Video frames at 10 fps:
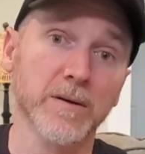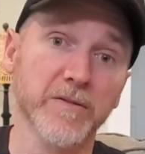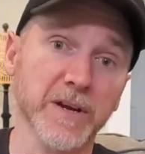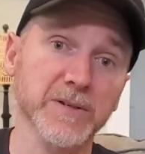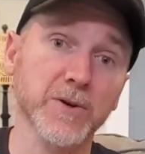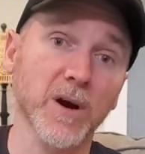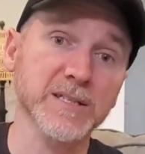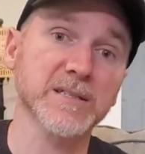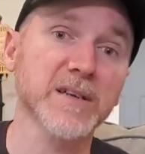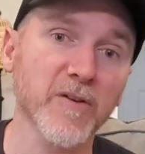fingers
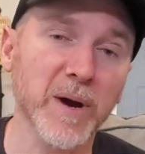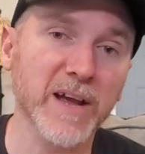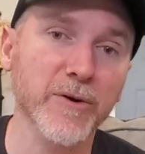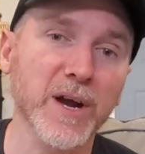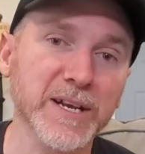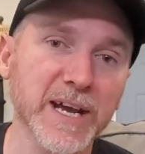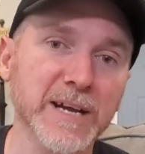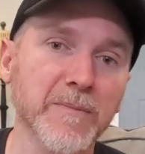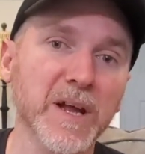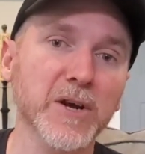crossed. Everybody have a great
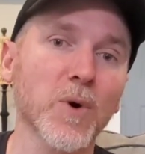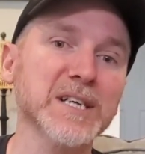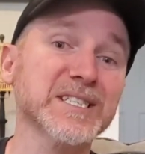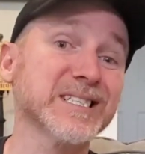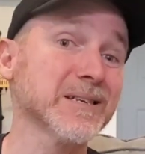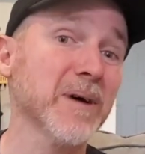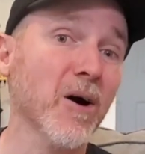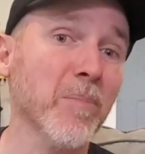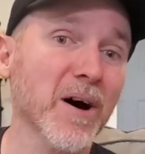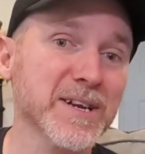day. Any questions
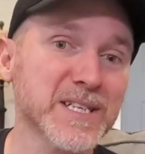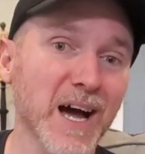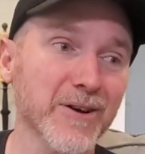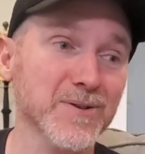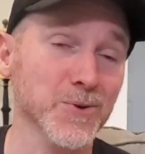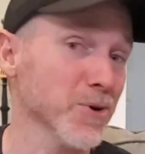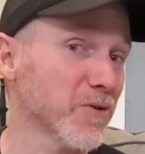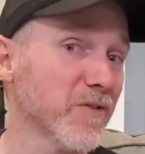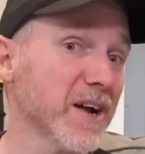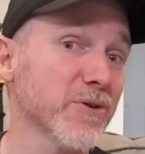about bonded titles, or if
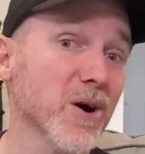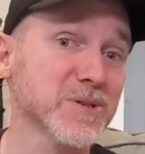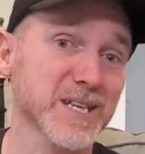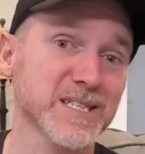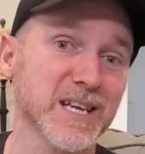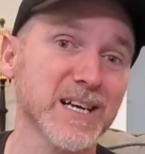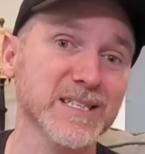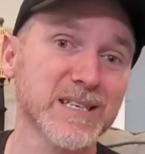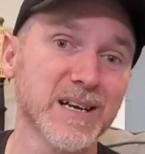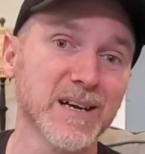you've had your own
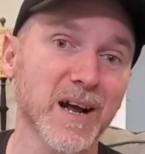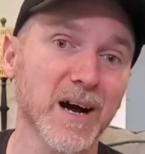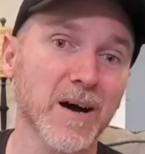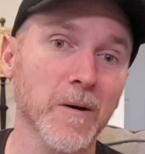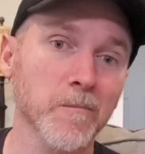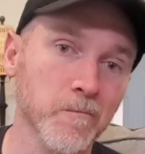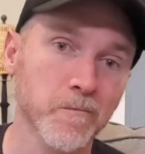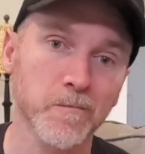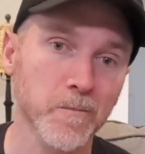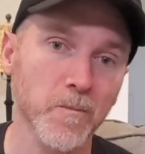success,
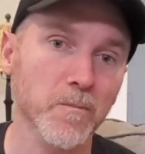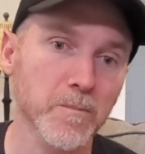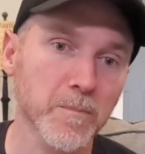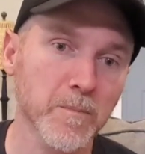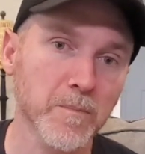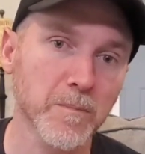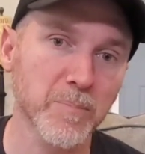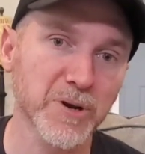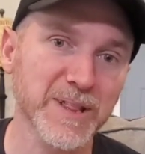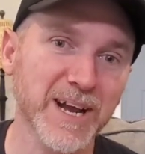
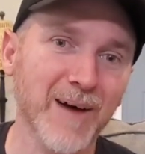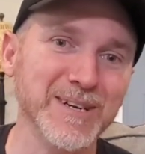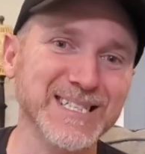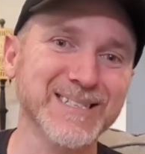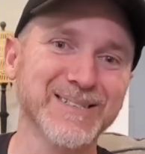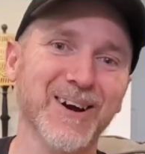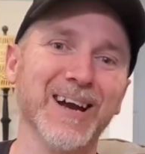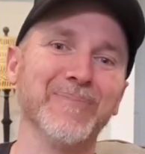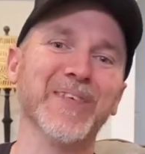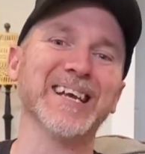put it in the comments. All
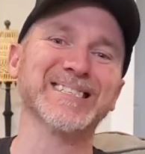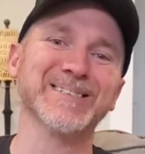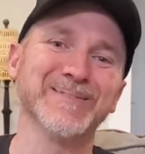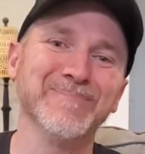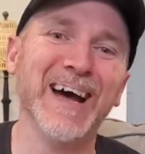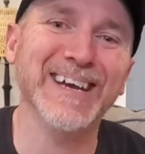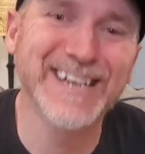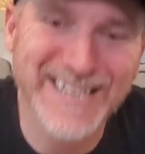right, thanks. Bye.